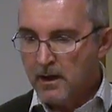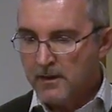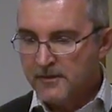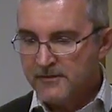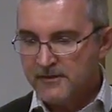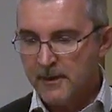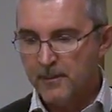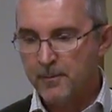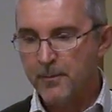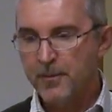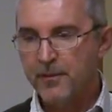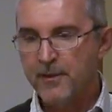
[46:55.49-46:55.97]

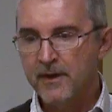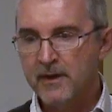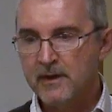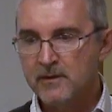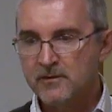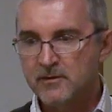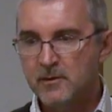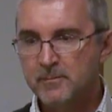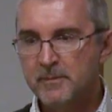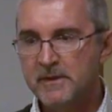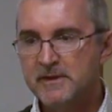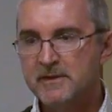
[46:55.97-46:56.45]

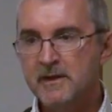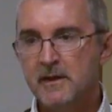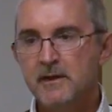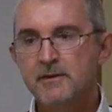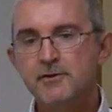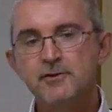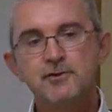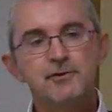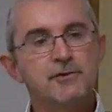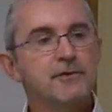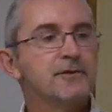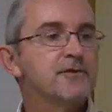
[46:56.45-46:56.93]
something to be
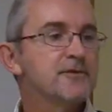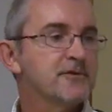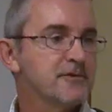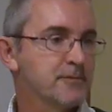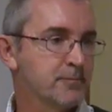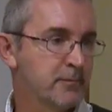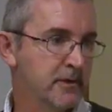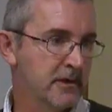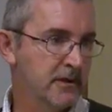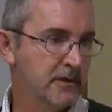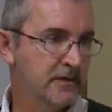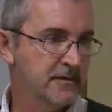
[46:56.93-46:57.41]
done during the
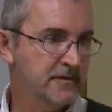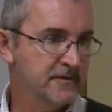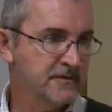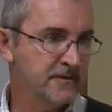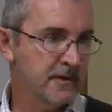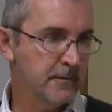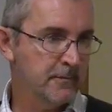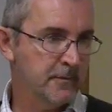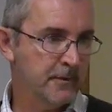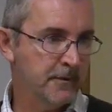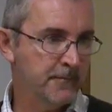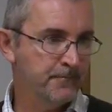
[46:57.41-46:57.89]
spring and
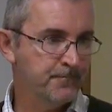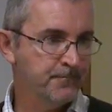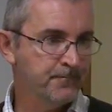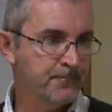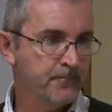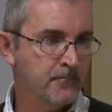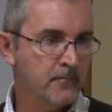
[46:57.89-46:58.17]
summer.